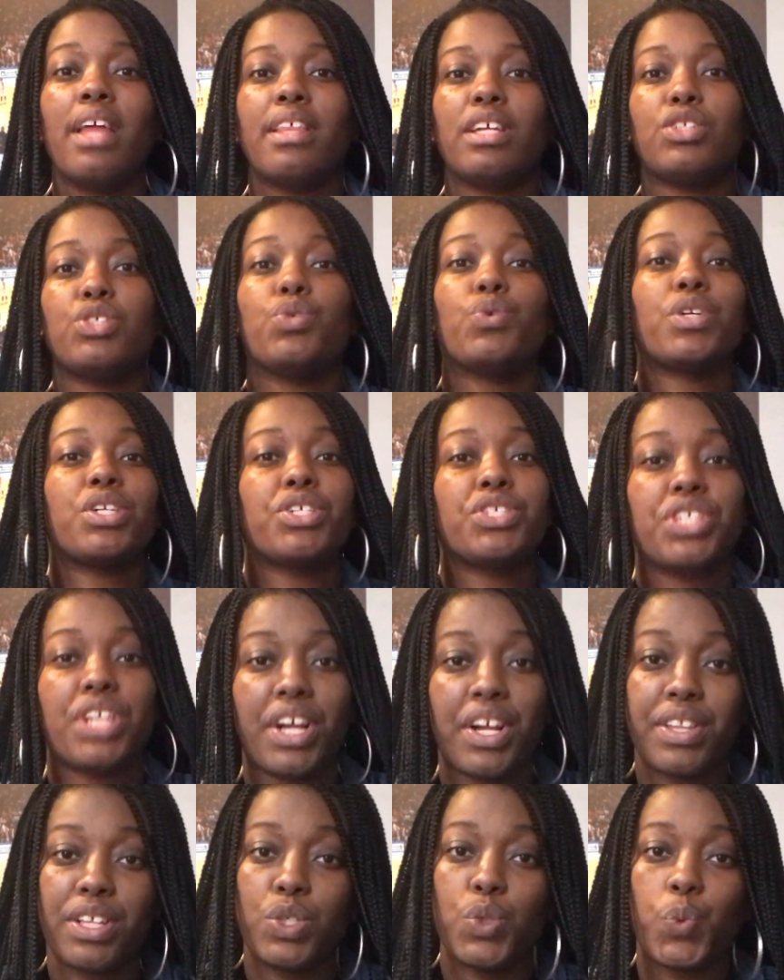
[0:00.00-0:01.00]
that you could
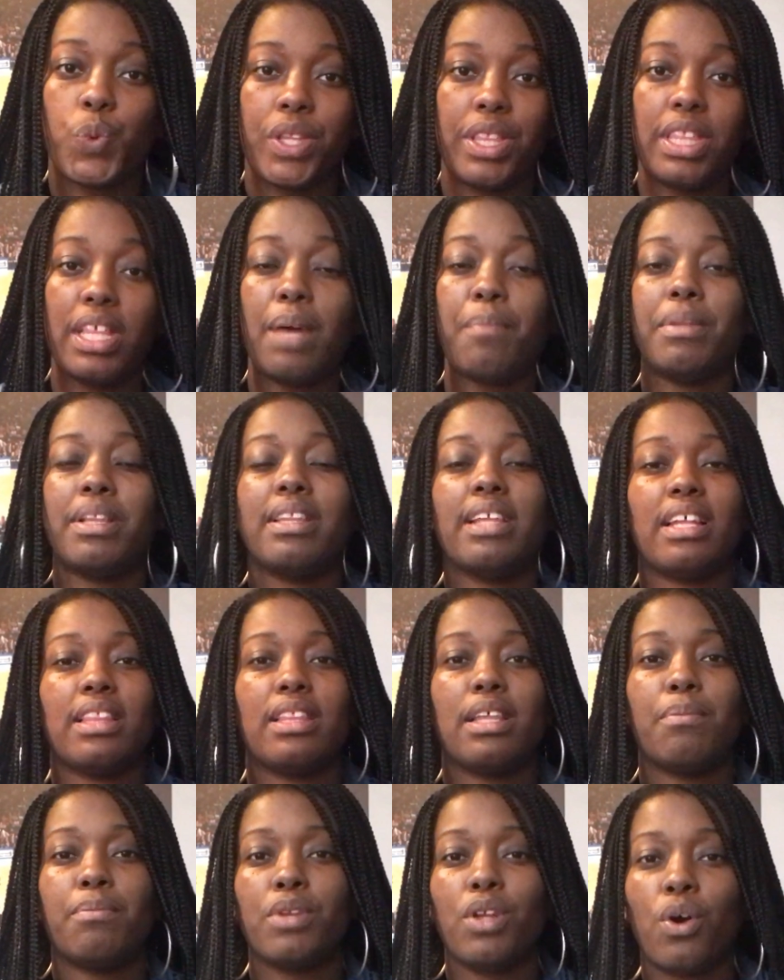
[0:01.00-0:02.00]
share this with them and
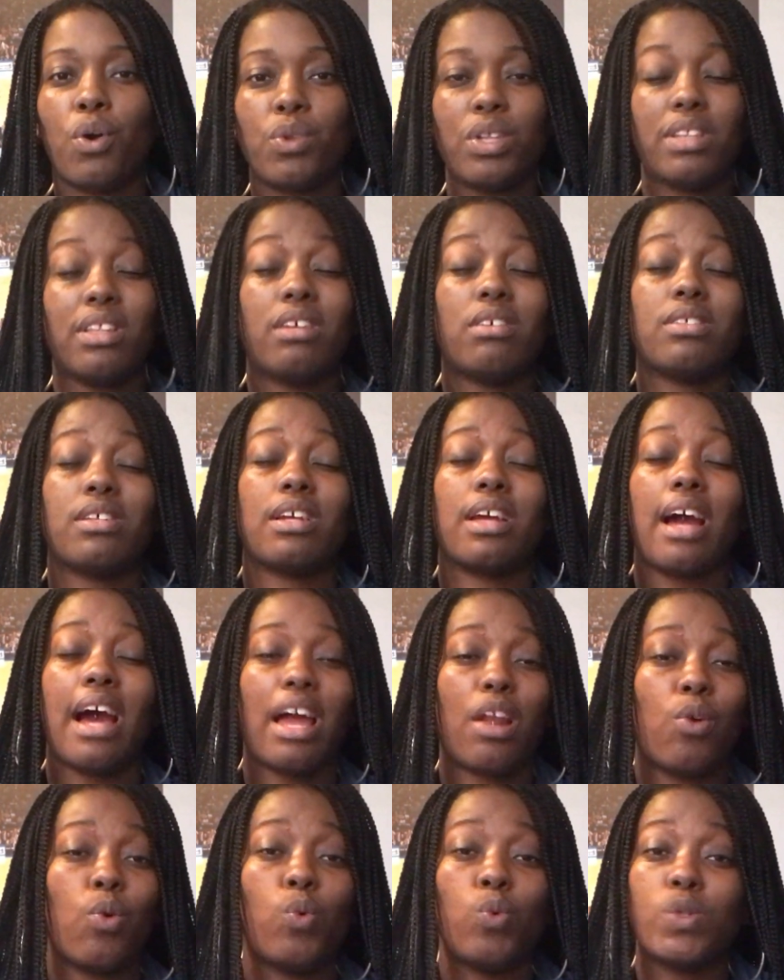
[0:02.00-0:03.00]
let them know that there's a
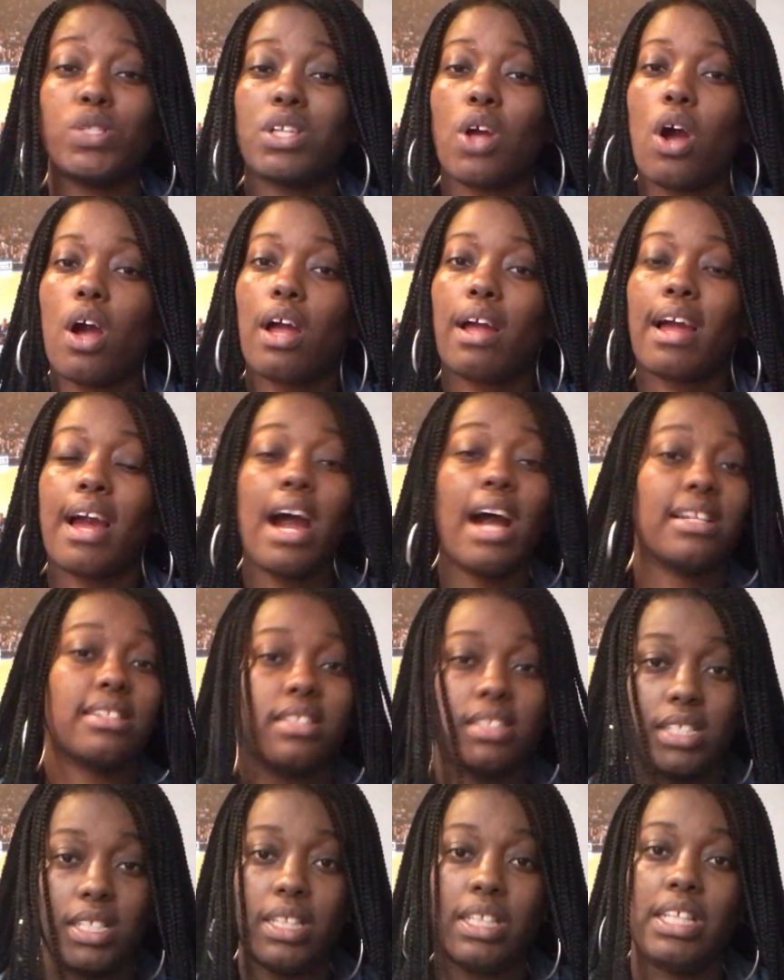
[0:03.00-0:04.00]
God who is
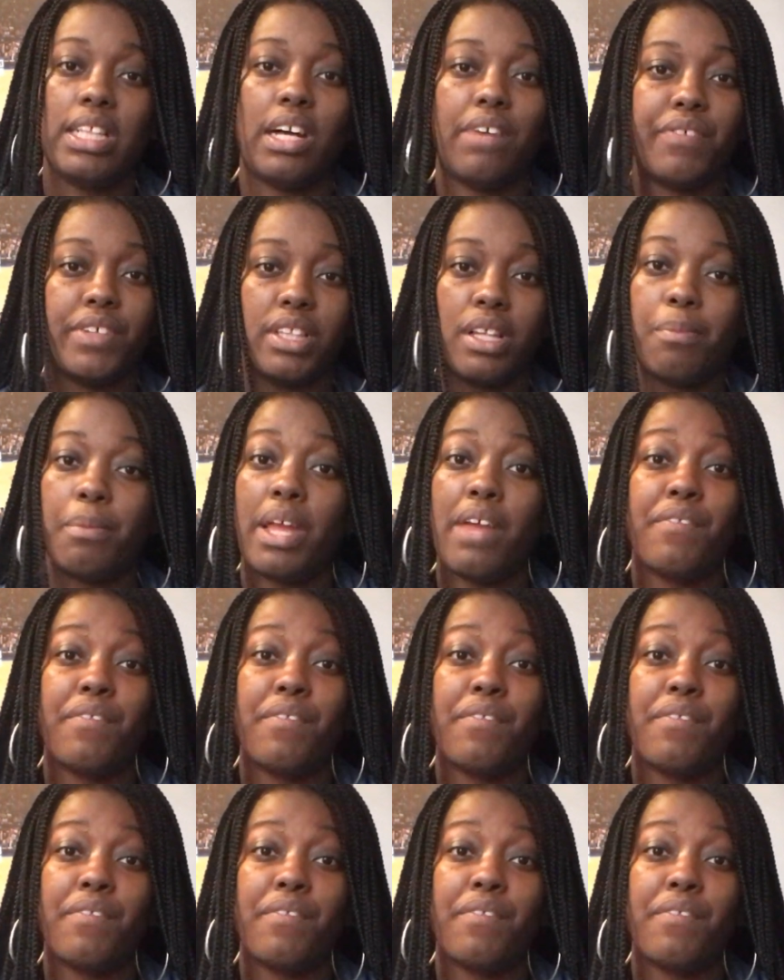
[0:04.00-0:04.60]
constantly loving them.